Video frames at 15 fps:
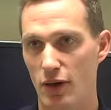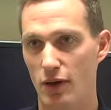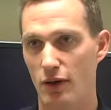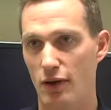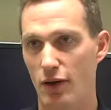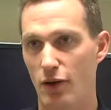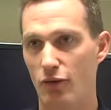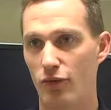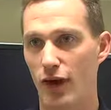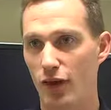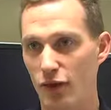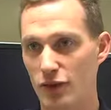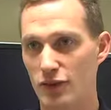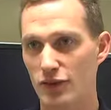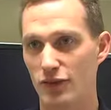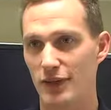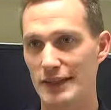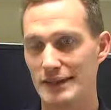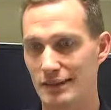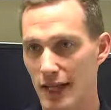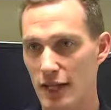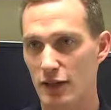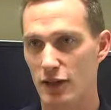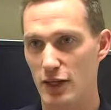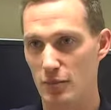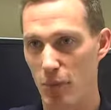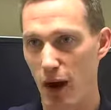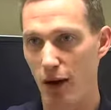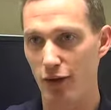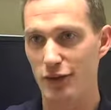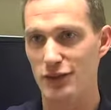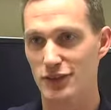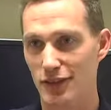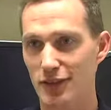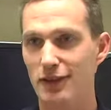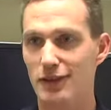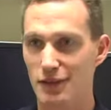a relatively lengthy policy.